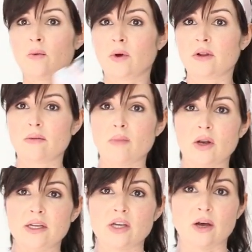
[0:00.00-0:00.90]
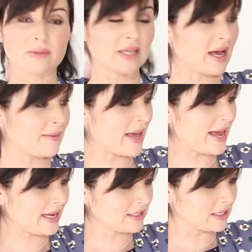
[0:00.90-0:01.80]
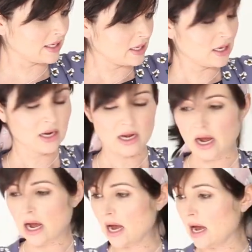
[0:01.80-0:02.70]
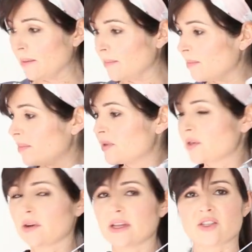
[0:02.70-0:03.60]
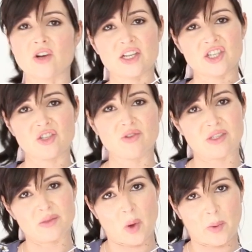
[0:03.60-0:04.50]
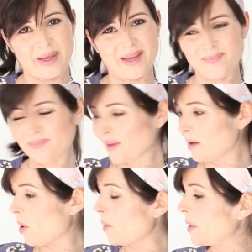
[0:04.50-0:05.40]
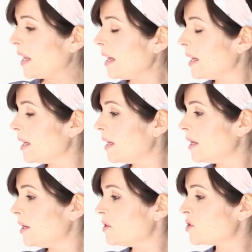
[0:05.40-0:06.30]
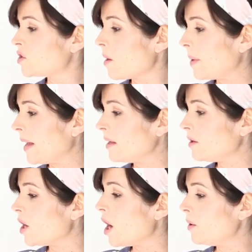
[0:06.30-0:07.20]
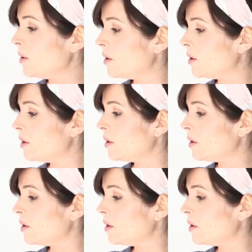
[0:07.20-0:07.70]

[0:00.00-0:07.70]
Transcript: one of the Molly tops that I made. Sorry, that scratching noise is Poppy. Poppy, stop it, no.